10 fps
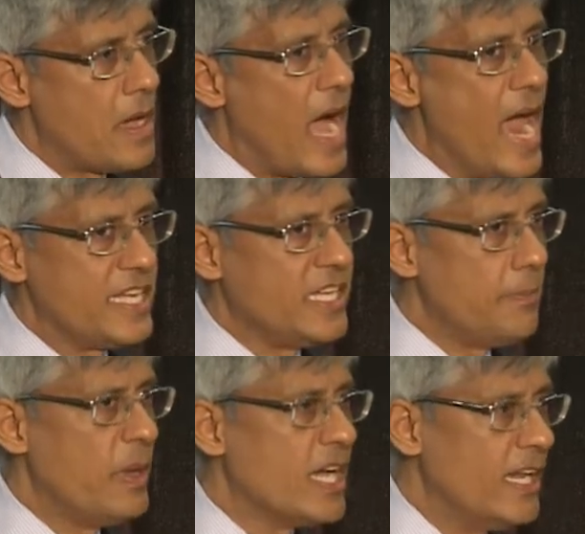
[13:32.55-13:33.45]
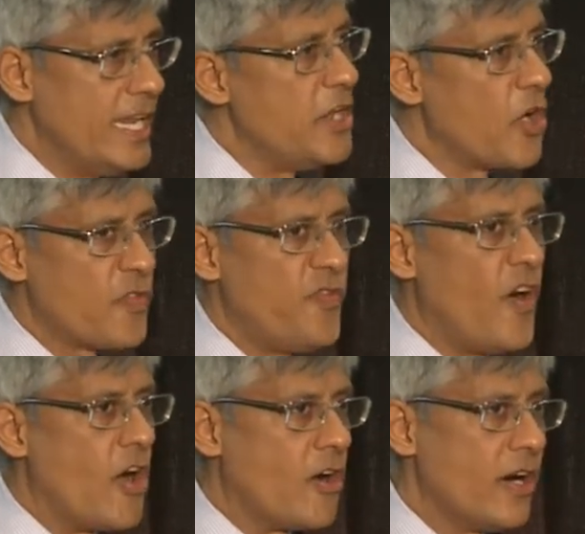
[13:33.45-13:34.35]
I typically look
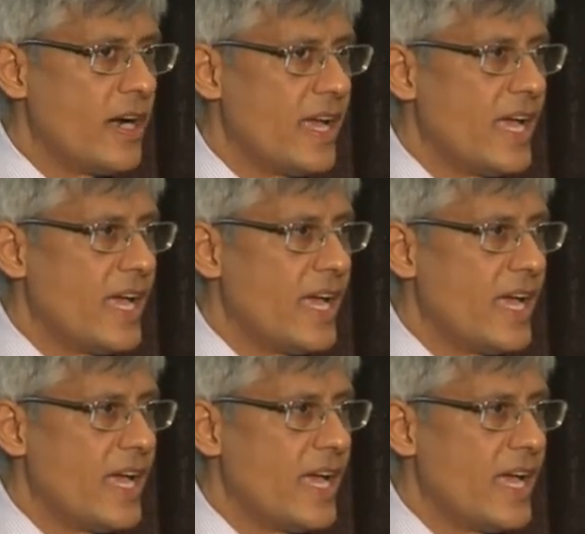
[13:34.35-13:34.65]
for